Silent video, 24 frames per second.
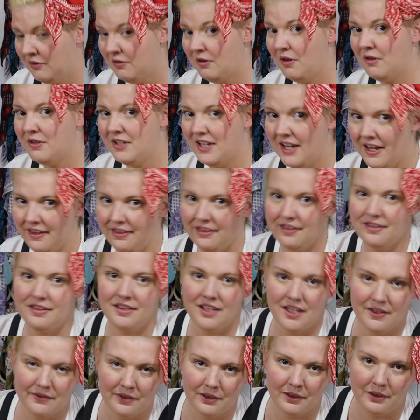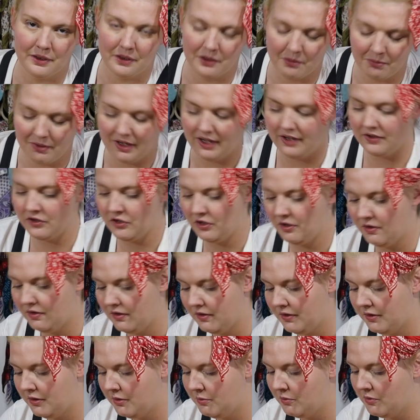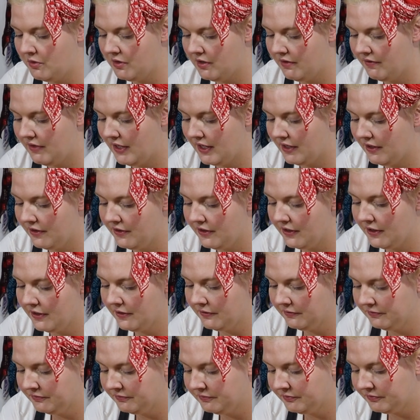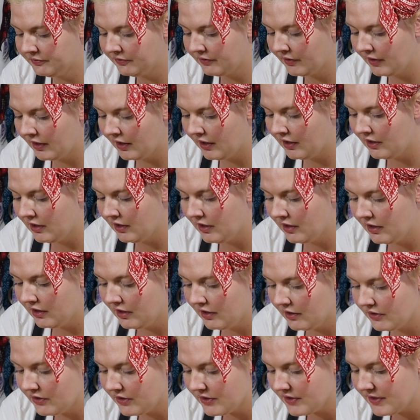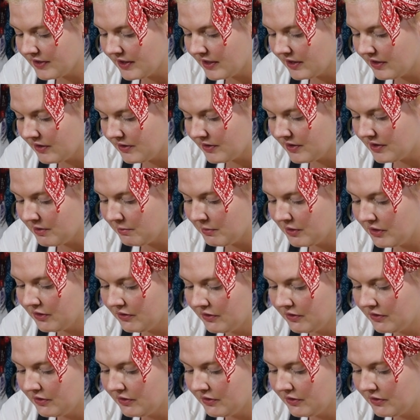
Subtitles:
rotate the sleeve a little bit, turn a little more of that under. Just like you see me